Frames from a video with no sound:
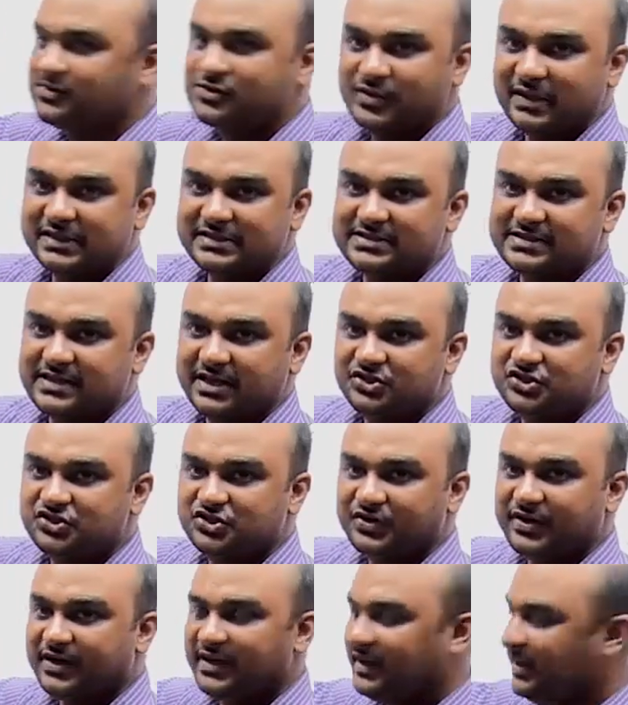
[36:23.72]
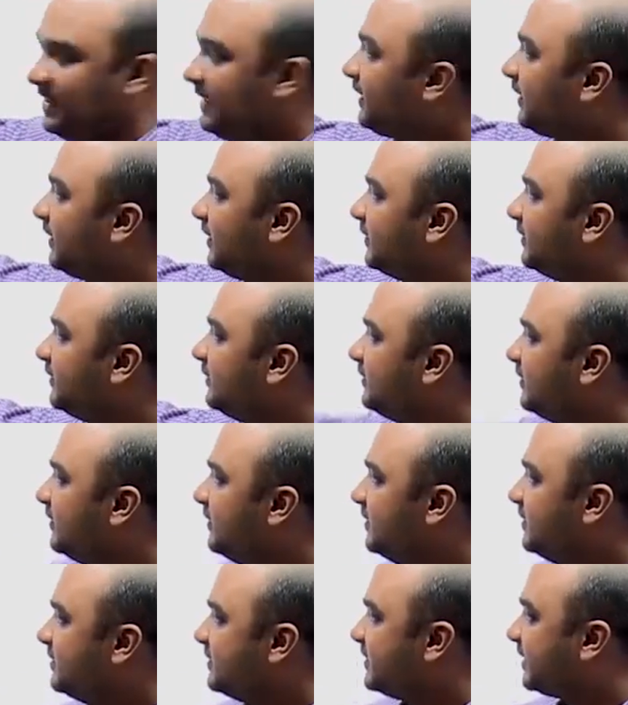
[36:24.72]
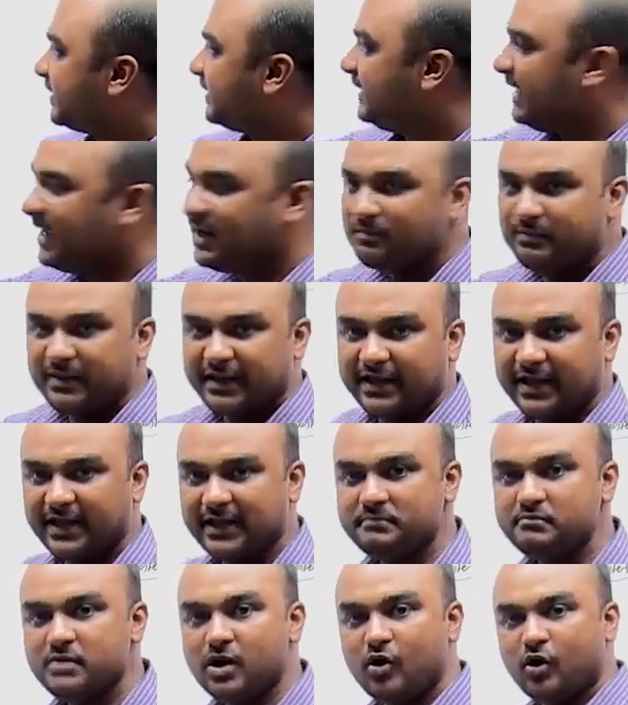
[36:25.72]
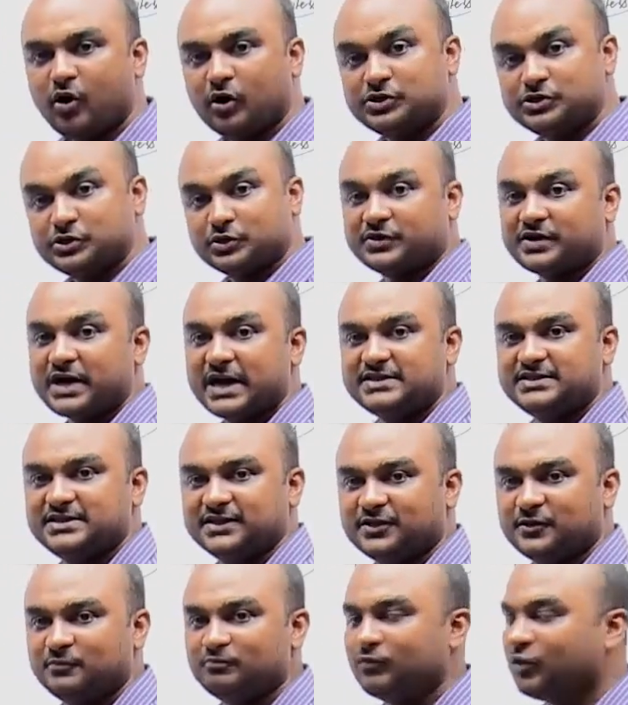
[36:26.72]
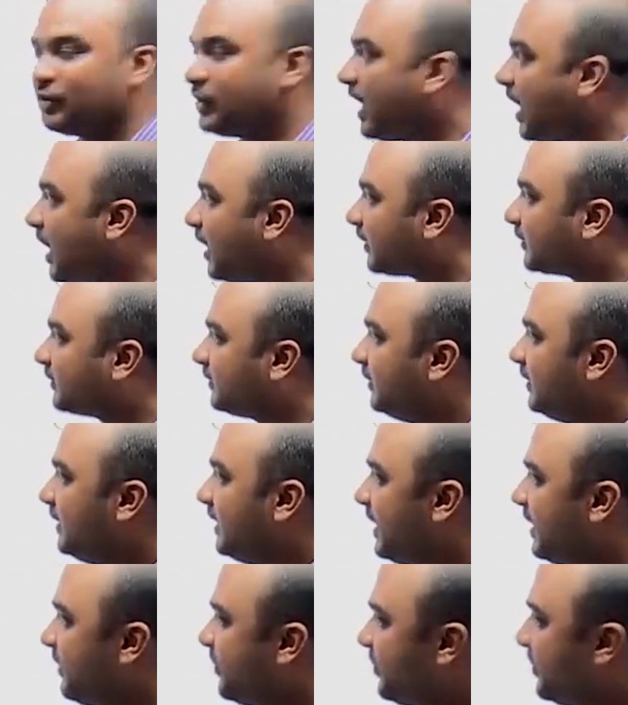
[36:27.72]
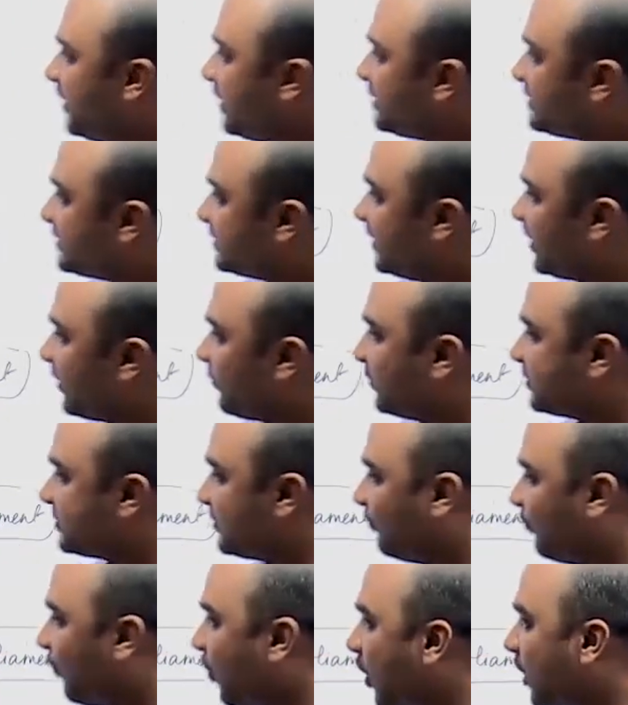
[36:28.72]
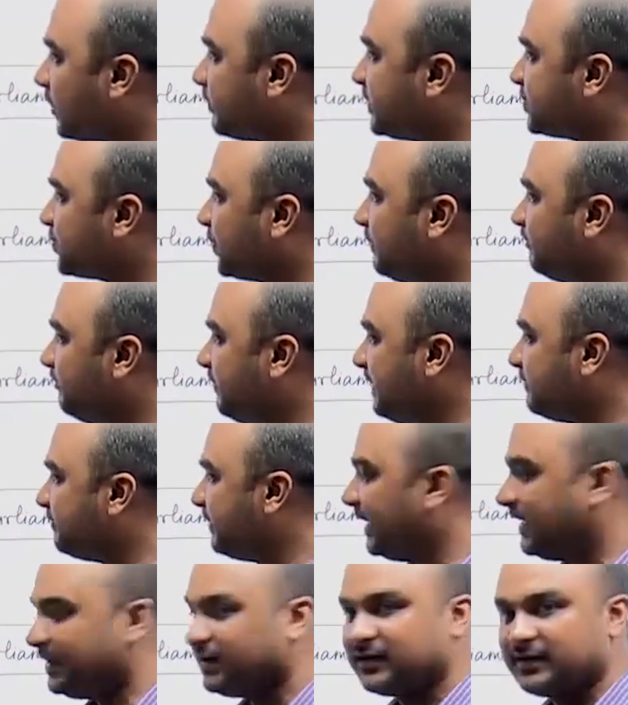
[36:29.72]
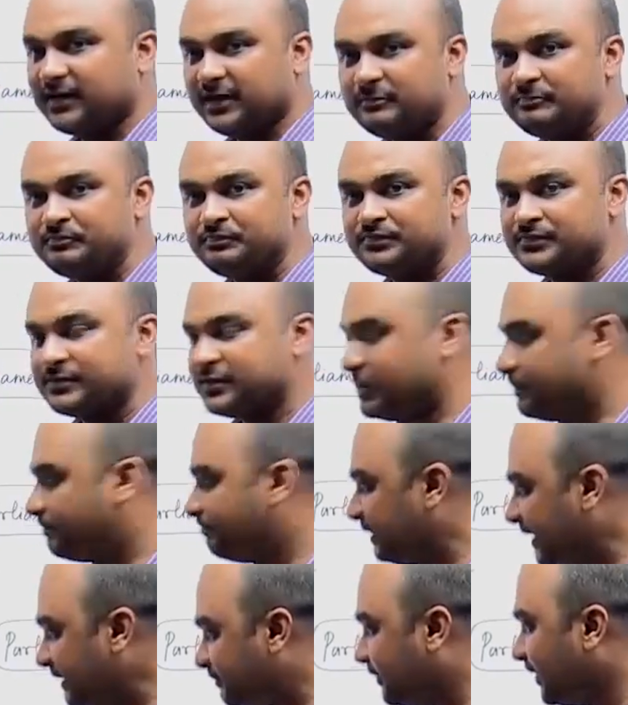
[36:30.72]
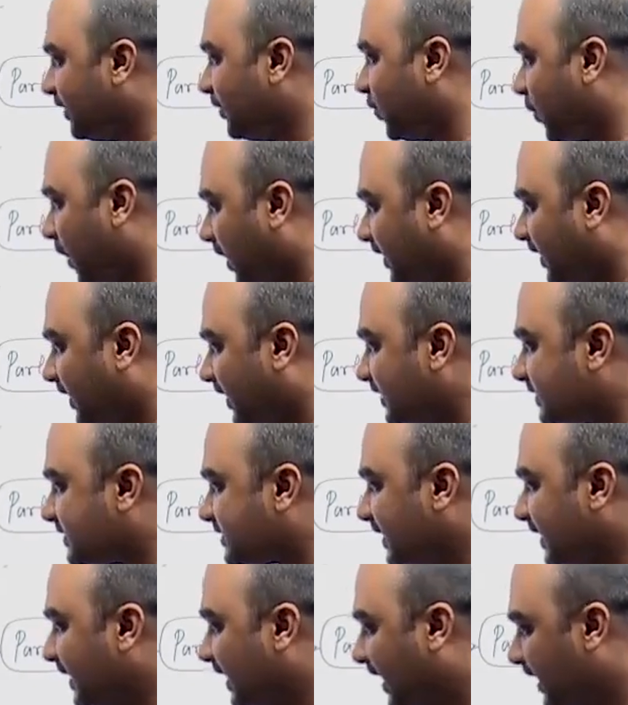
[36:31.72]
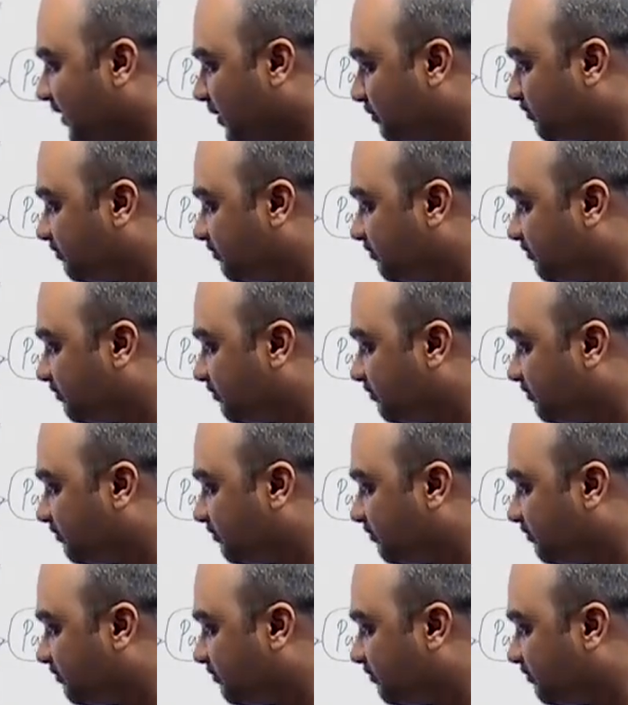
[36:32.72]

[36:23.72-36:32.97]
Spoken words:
12th century England, the king became autocratic monarch. And thus, there was a war between people and king. The people won it, and the